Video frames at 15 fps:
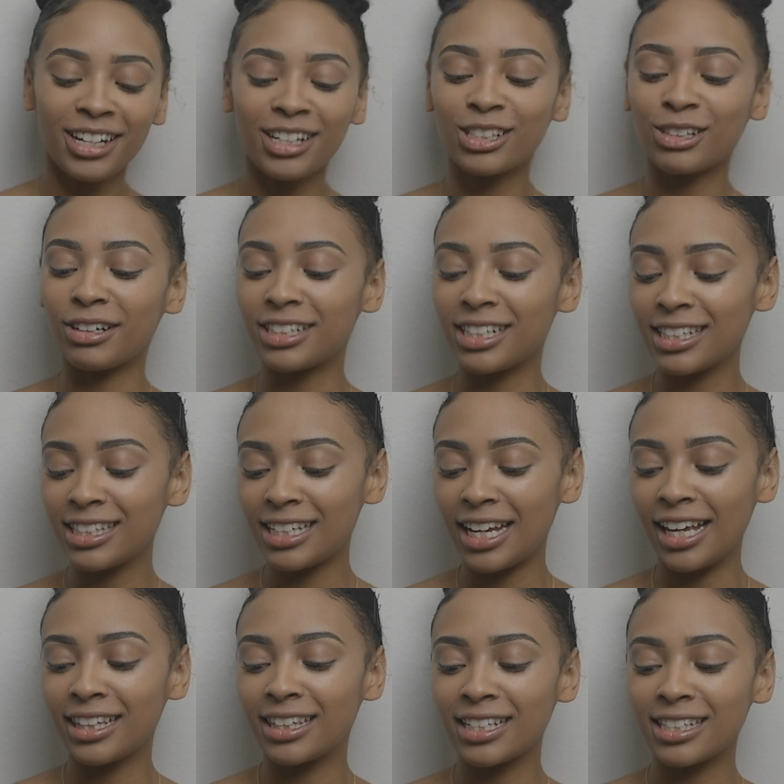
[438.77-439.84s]
So I just
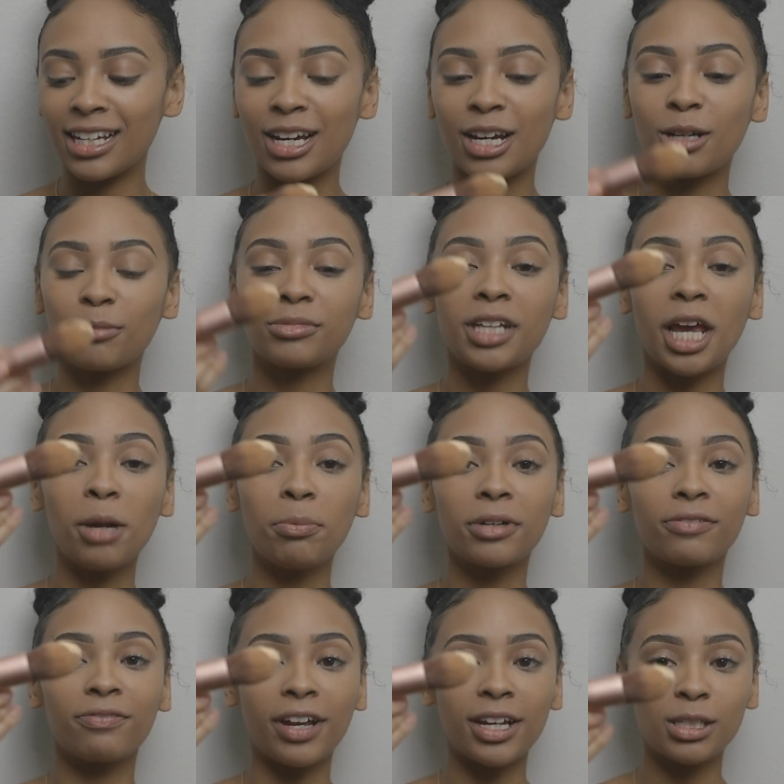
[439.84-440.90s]
take this
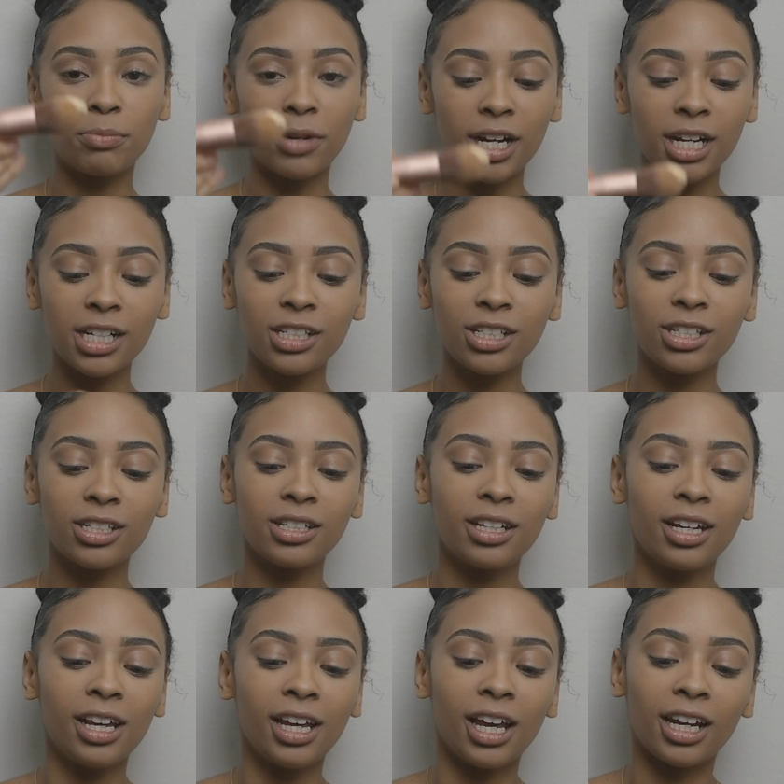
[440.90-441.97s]
tapered face brush
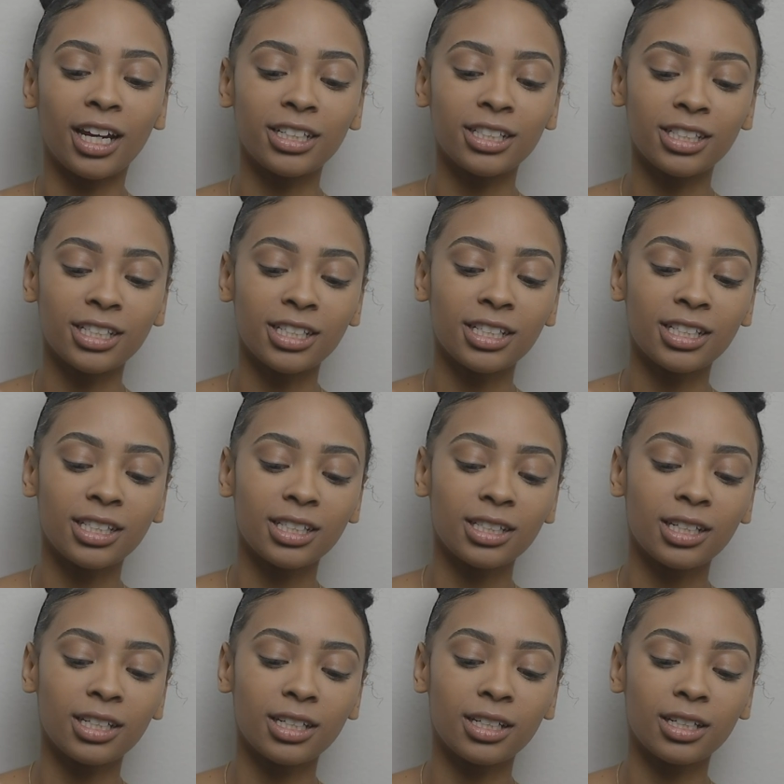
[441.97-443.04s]
and I just
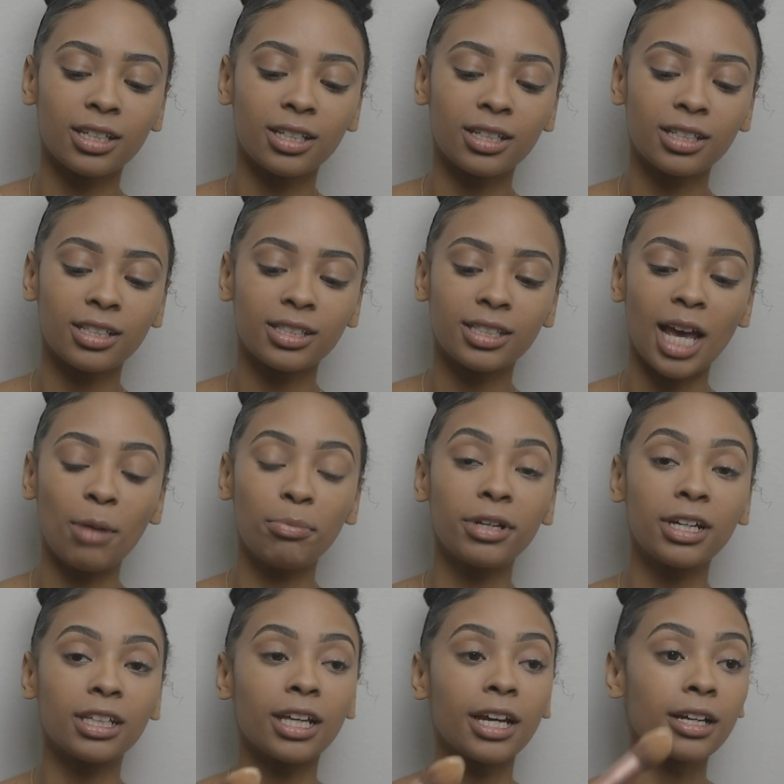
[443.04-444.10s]
tap it
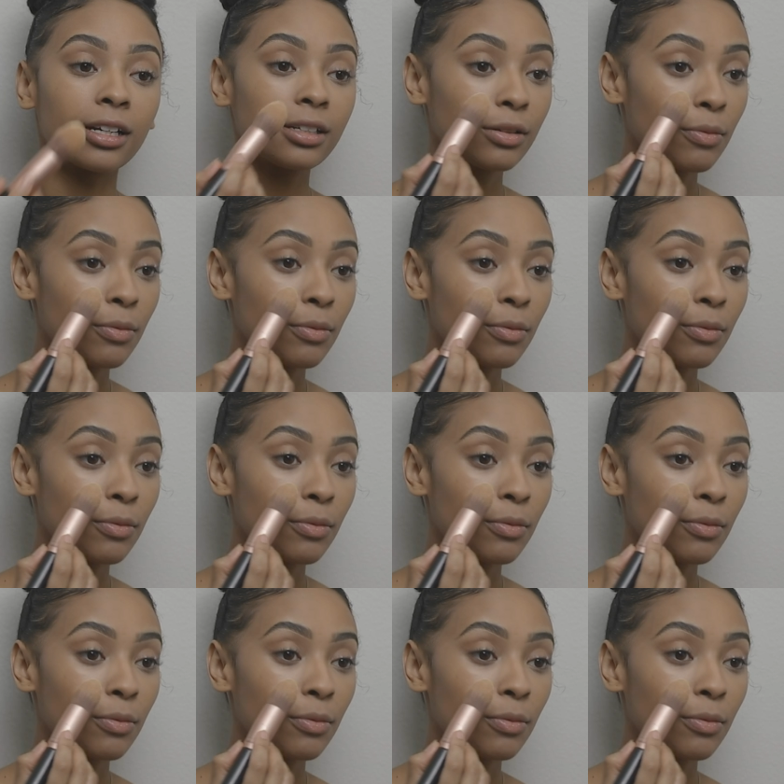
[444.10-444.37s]
in there.